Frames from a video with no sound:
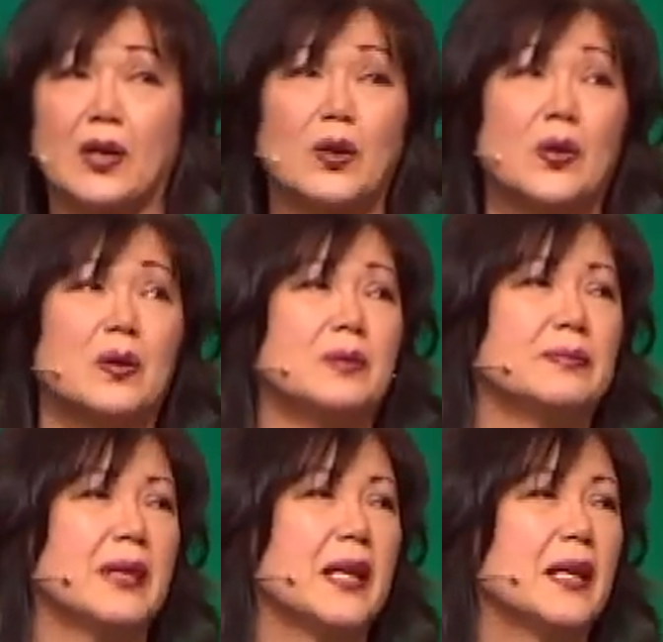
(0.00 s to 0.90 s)
that hole.
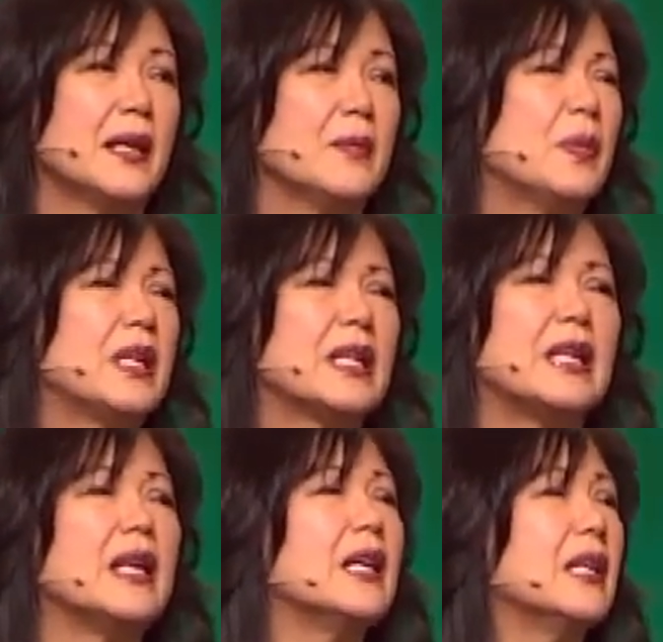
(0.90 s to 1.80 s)
But
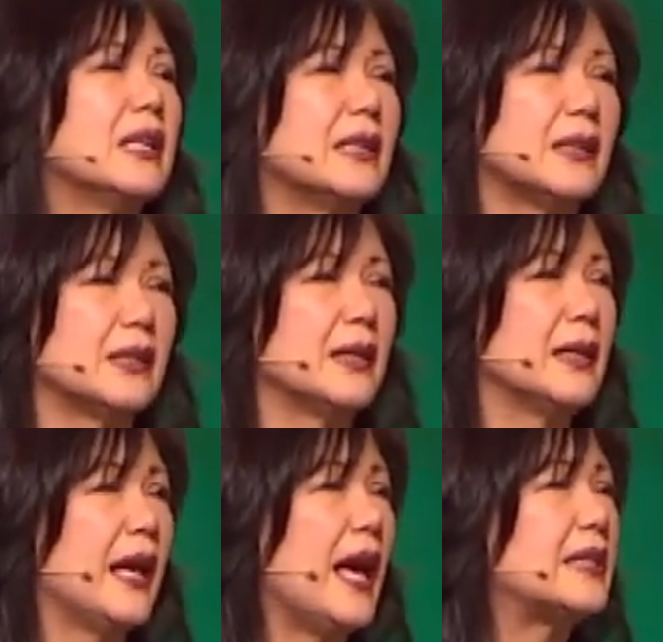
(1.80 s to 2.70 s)
again,
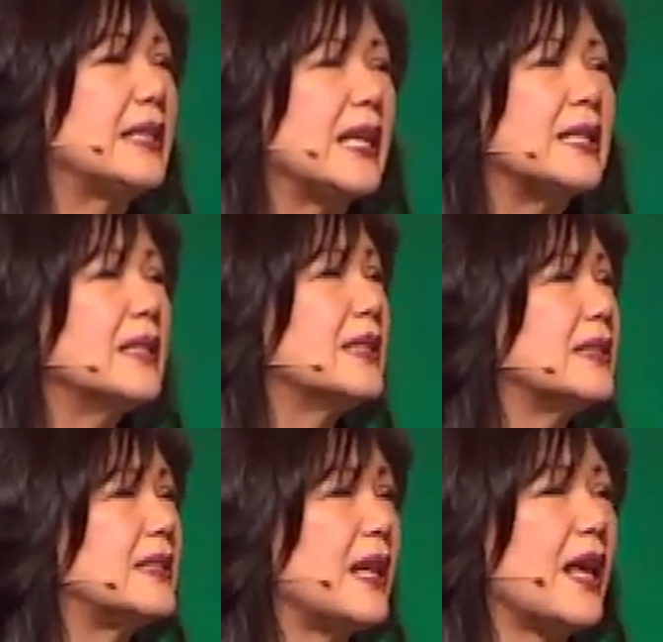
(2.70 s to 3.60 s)
at the end of
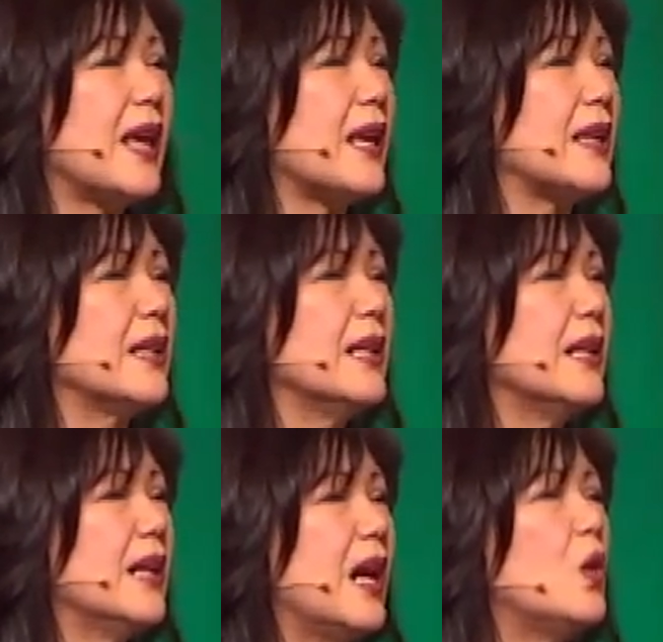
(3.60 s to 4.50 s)
the day,
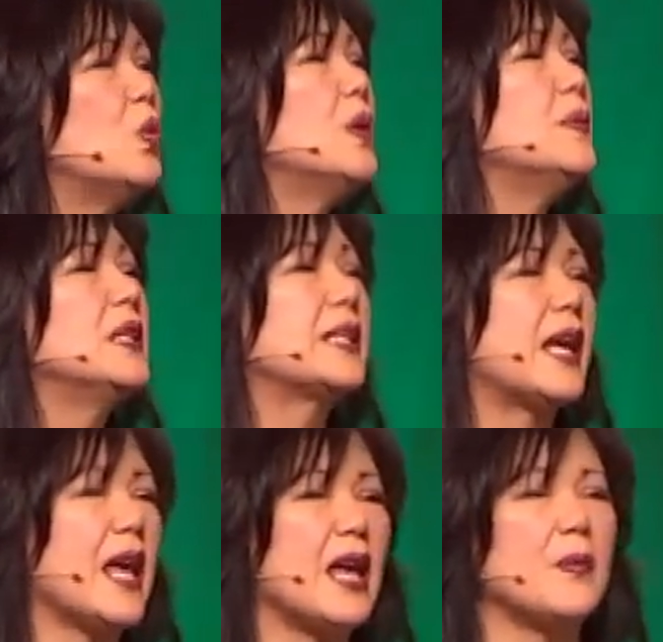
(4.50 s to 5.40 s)
a woman
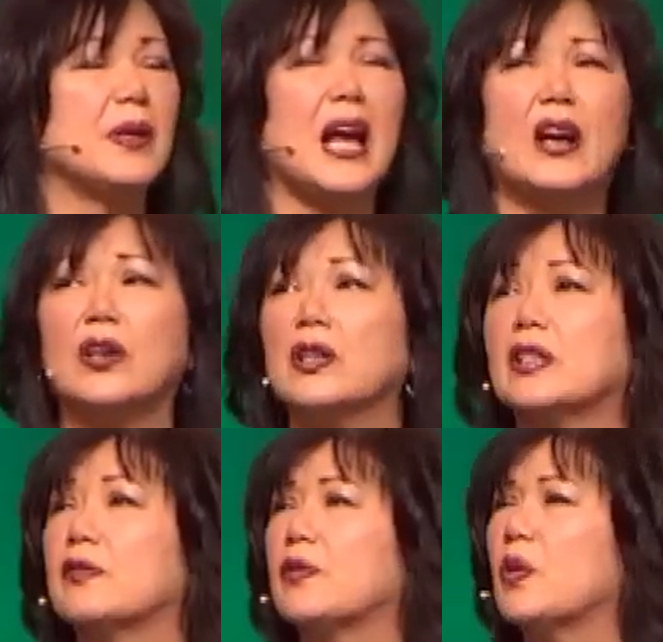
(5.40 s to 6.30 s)
came and I heard
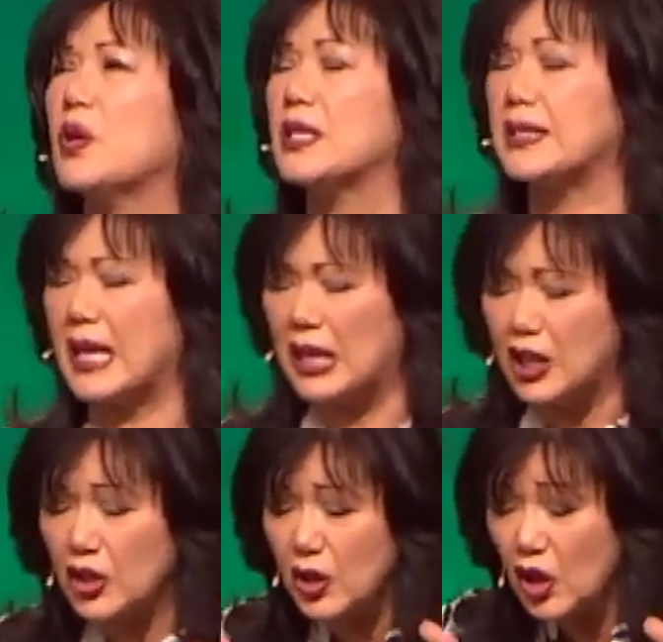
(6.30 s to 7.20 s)
her voice saying,
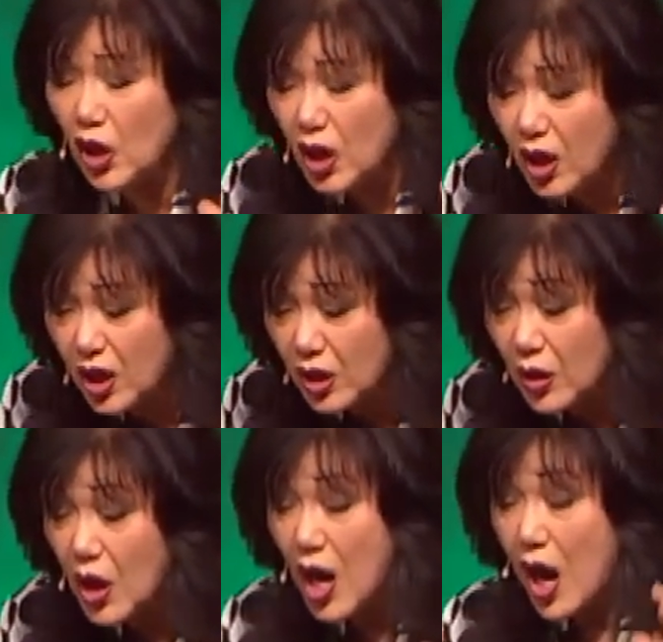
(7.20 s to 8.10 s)
Little
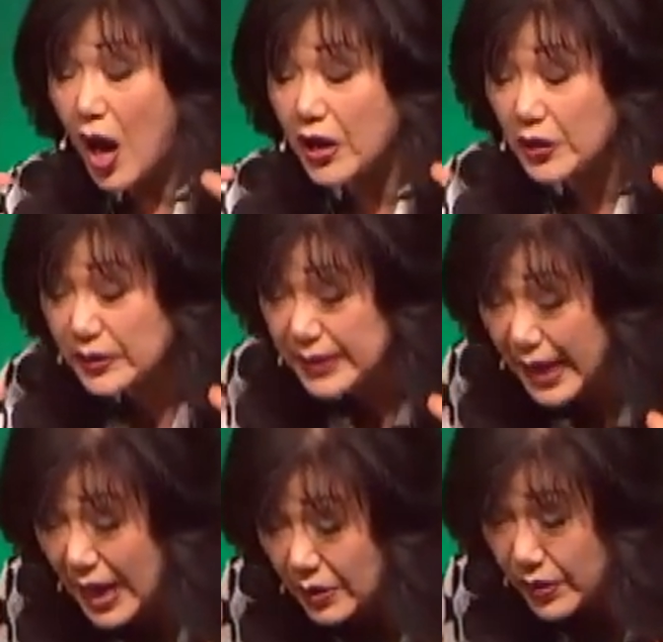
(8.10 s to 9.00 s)
girl, are you
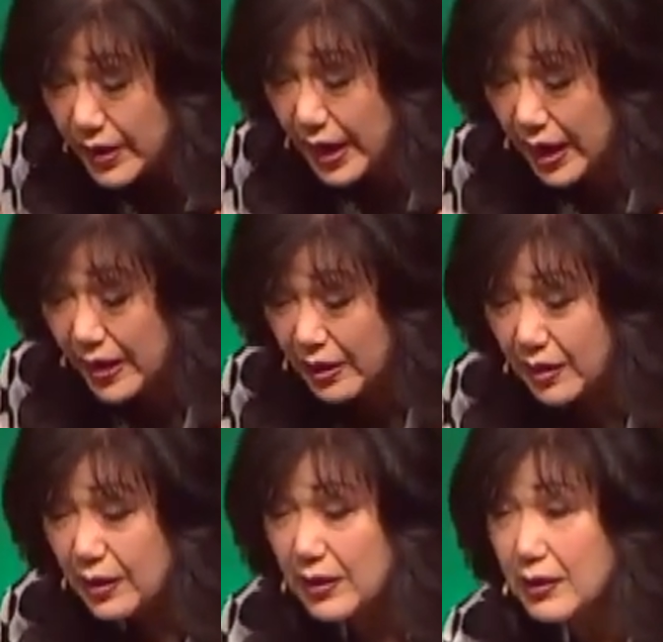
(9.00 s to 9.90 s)
down
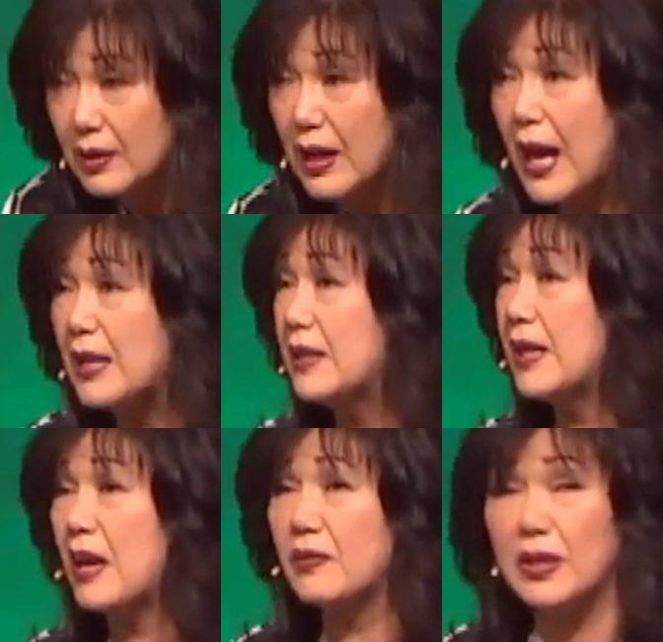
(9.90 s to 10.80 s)
there? I
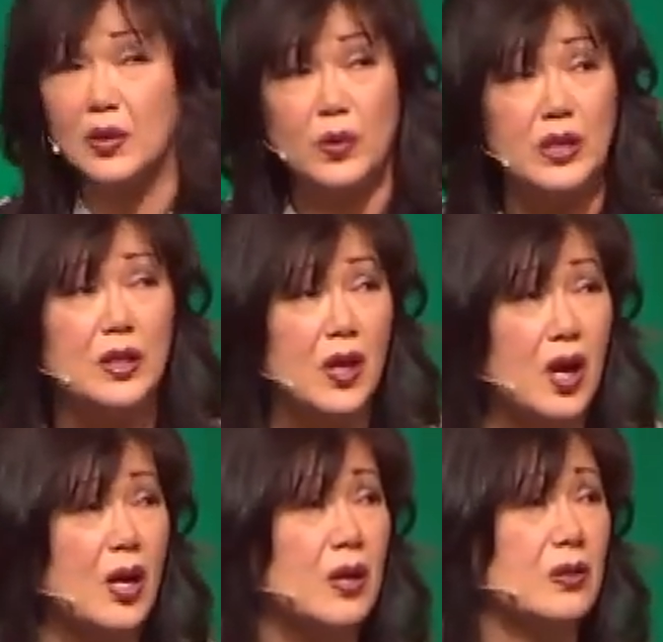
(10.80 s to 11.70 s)
didn't have anywhere to
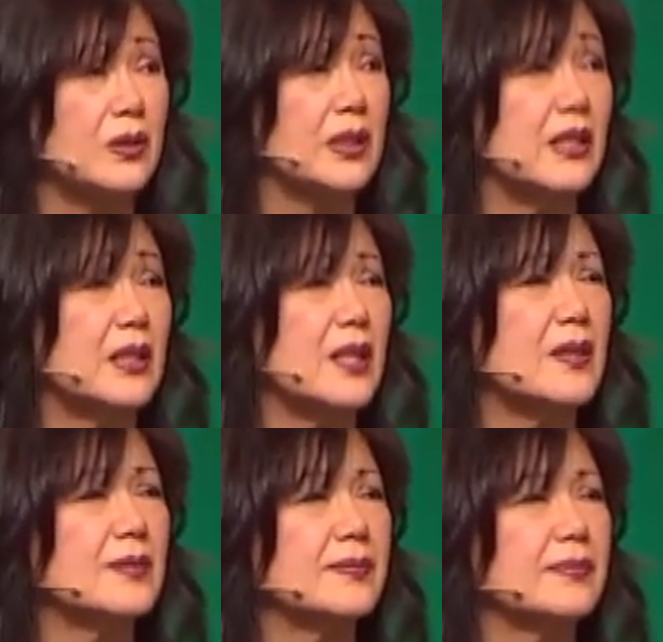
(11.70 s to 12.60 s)
go, you
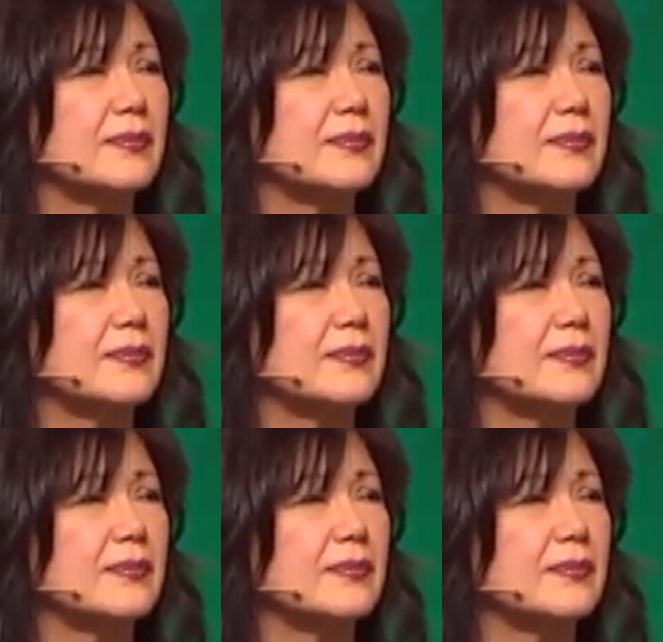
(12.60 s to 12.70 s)
know?